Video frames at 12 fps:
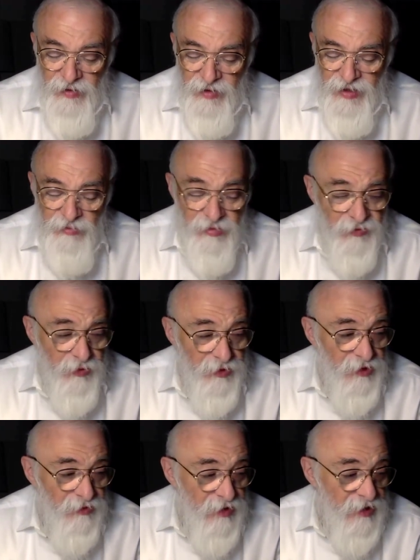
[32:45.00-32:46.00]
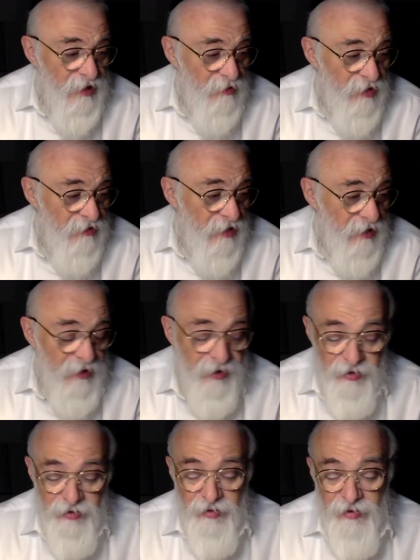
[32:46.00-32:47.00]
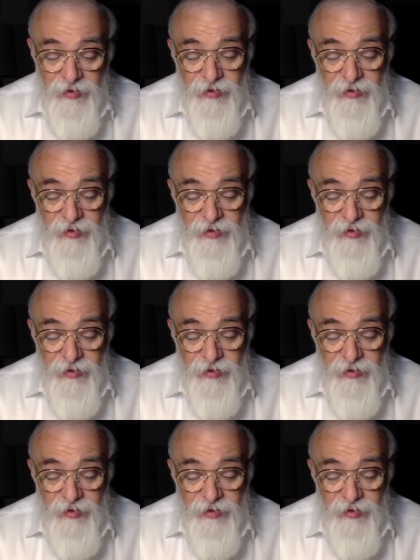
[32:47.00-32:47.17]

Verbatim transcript: said before, there is some strengthening